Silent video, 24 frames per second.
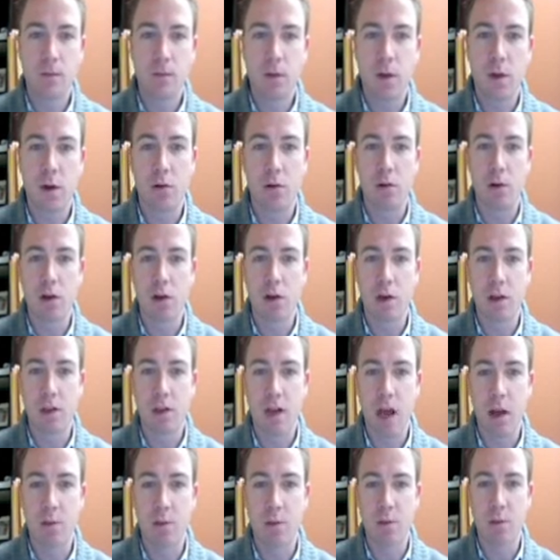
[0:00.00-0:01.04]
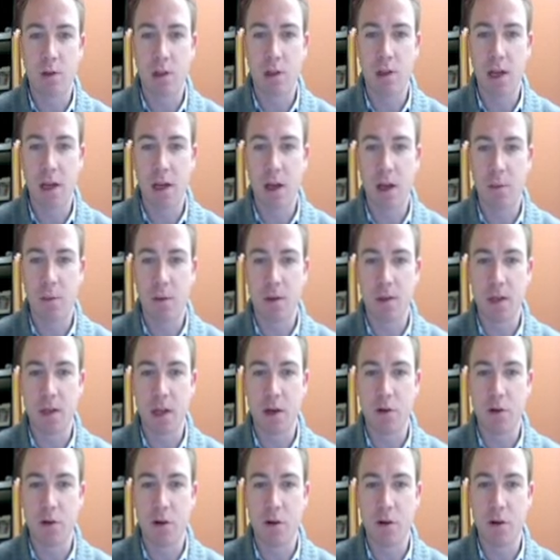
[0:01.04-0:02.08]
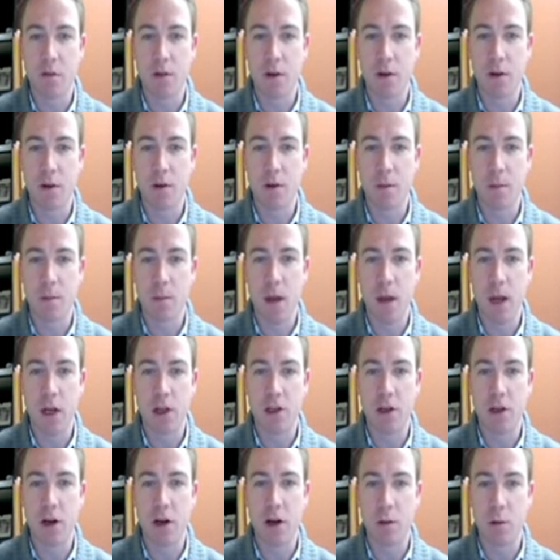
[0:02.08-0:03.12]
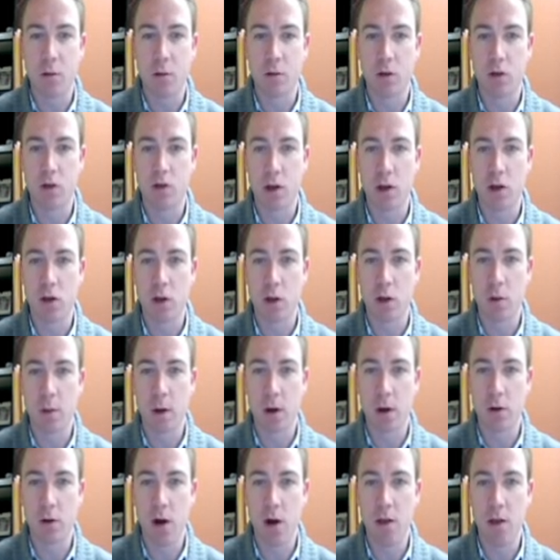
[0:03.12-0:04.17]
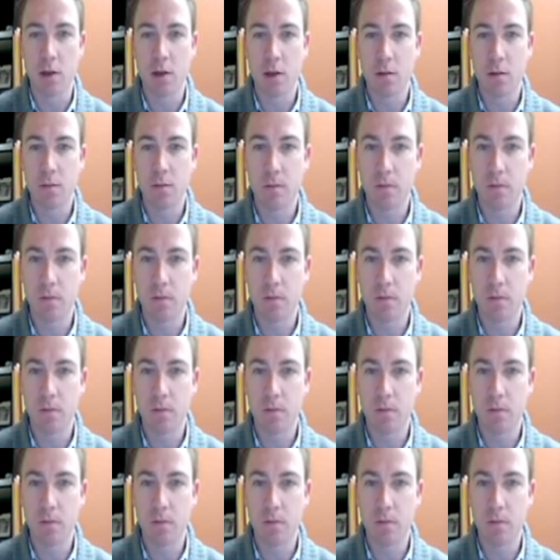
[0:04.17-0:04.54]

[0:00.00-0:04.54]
your original tabs will just take up the center of the page there. They won't stretch all the way across.